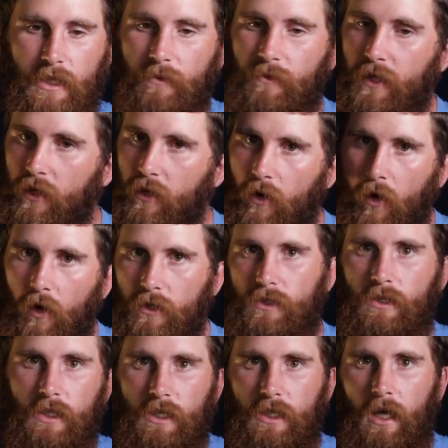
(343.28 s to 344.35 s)
same thing,
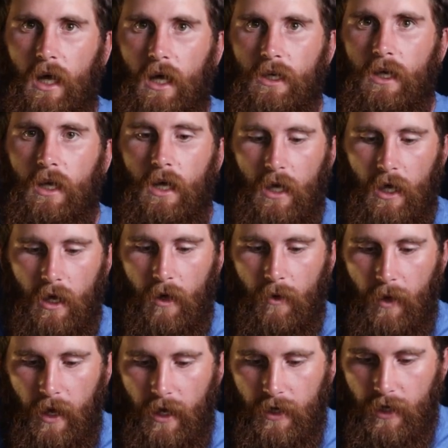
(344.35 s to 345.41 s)
casting it out,
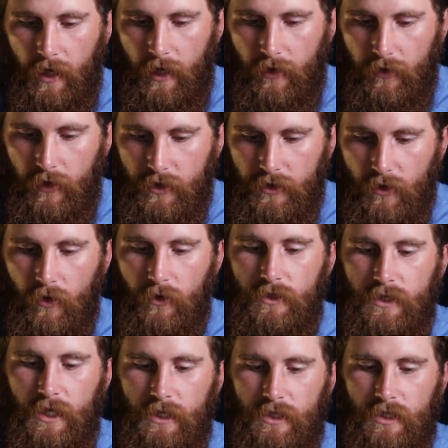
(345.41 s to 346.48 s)
and there's no
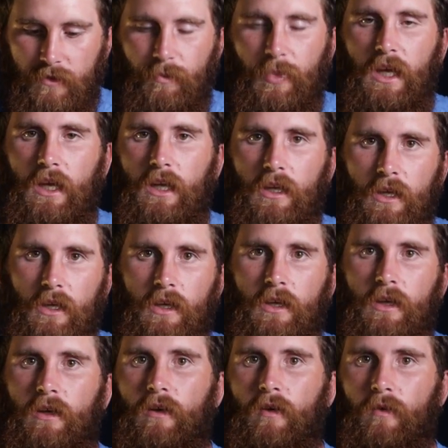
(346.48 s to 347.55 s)
set speed
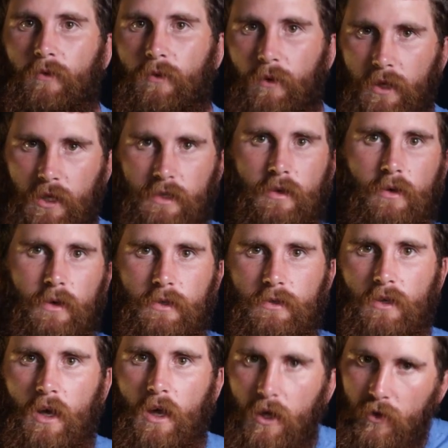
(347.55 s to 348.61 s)
for these
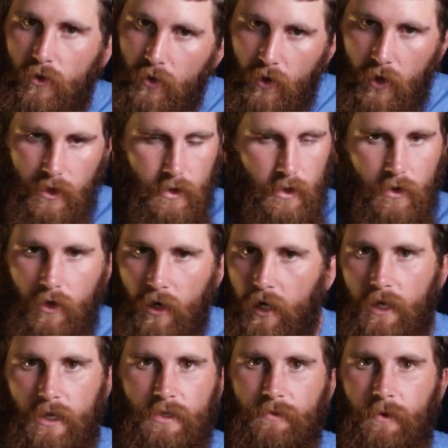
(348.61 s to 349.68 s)
lures. You got
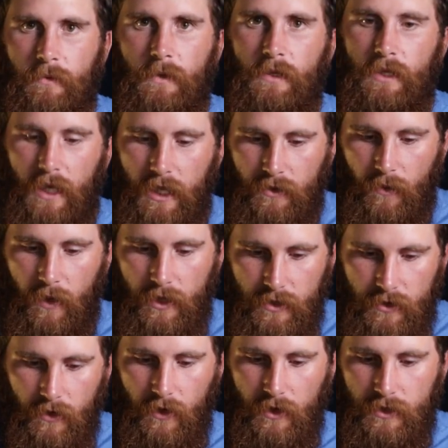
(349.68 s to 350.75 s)
to experiment. That's why
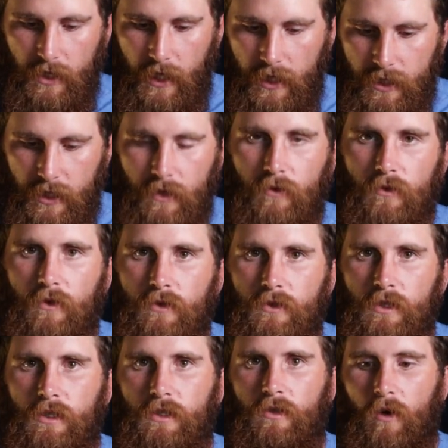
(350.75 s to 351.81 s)
it's so exciting
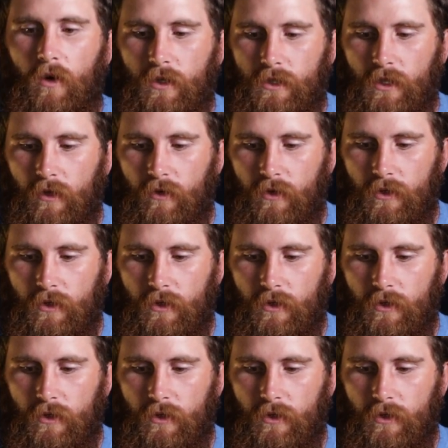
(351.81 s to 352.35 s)
using these casting